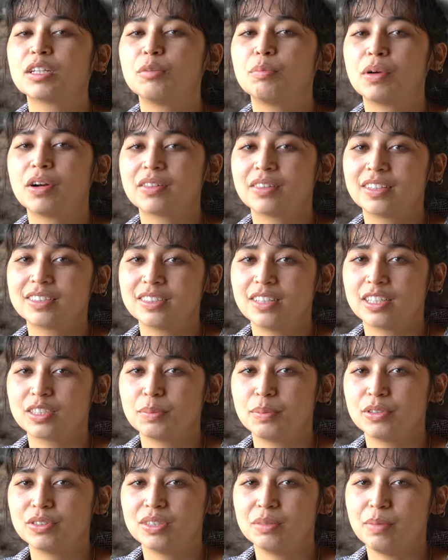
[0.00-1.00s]
little part that's not
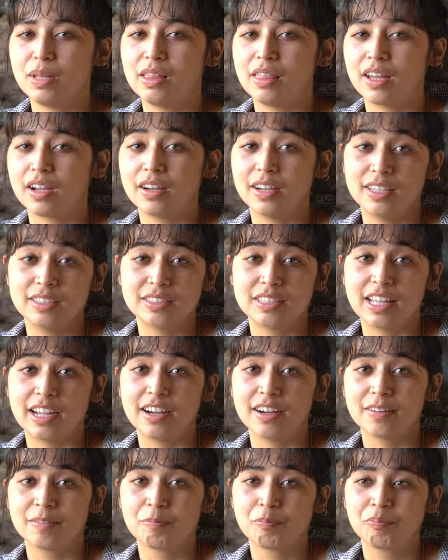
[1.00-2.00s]
supposed to be there, is
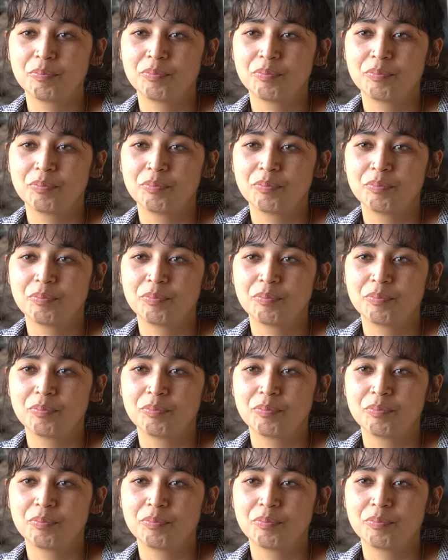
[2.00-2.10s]
there.